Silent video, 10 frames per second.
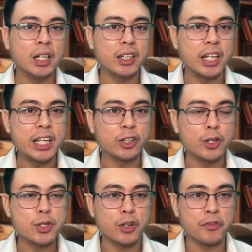The heater
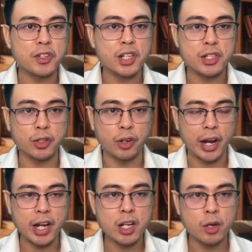surface is
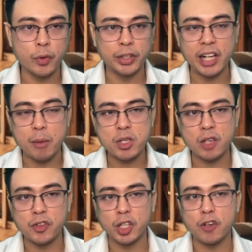gray with an
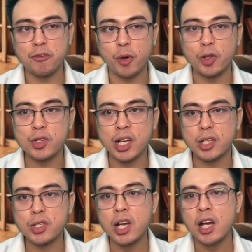emissivity of
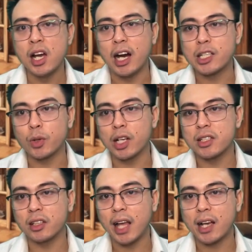0.6, as well as
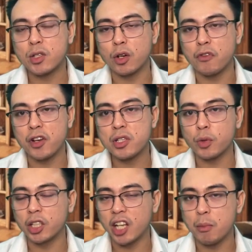the tank surface
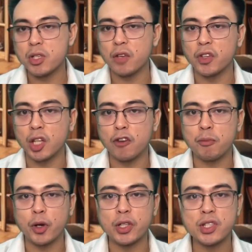with an emissivity of
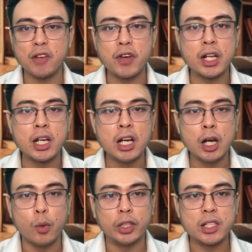0.7
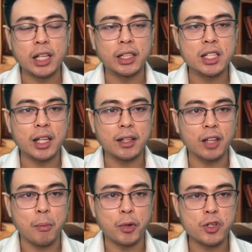with a steady state
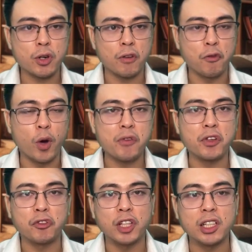temperature of
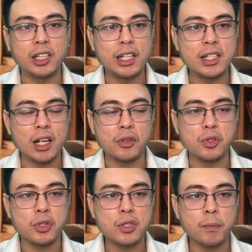150 degrees
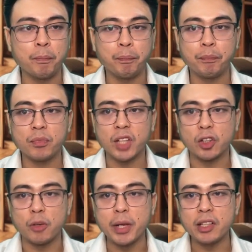Celsius.
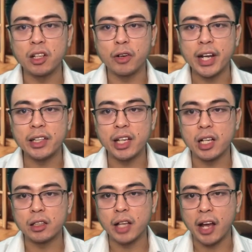Determine the
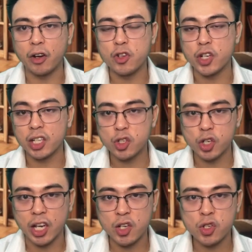radiant energy
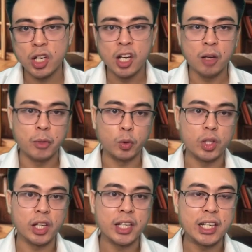exchange between
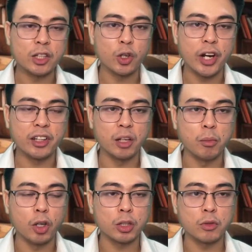the heater and the
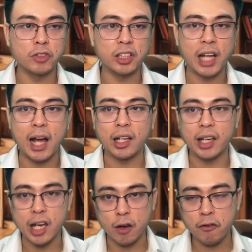bottom of the tank
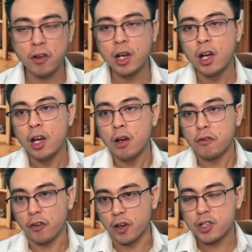if,
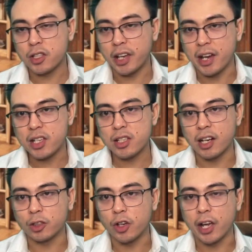first case,
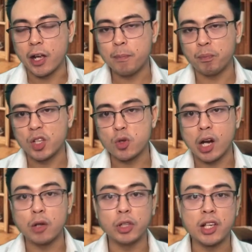letter A, the
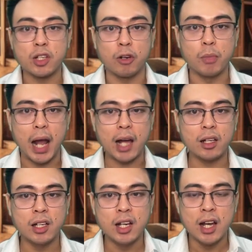surroundings are black
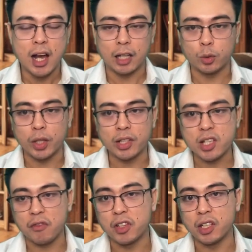at
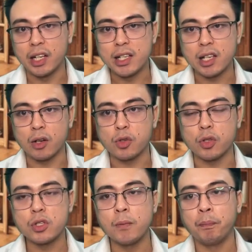27 degrees
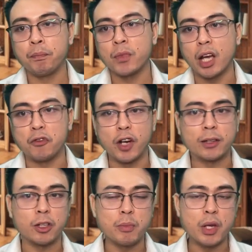Celsius. And for
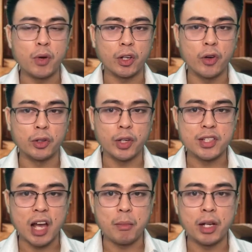letter B, we're going to
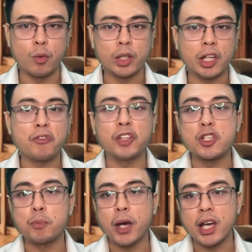examine what if the
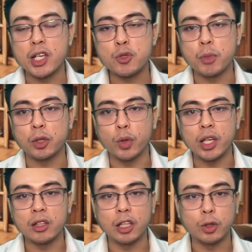space
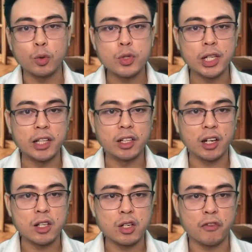between the two
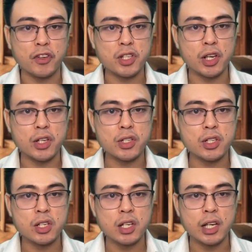cylindrical
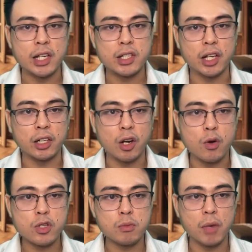surfaces is
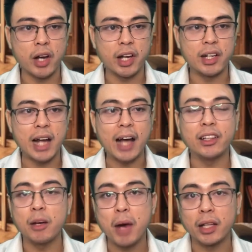enclosed by an
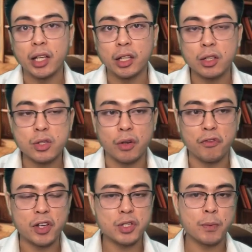adiabatic
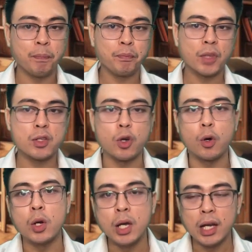surface.
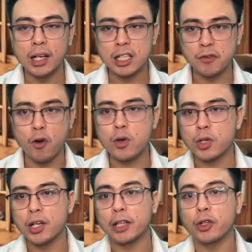So let's focus
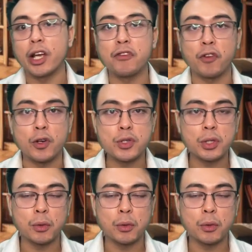on letter A first.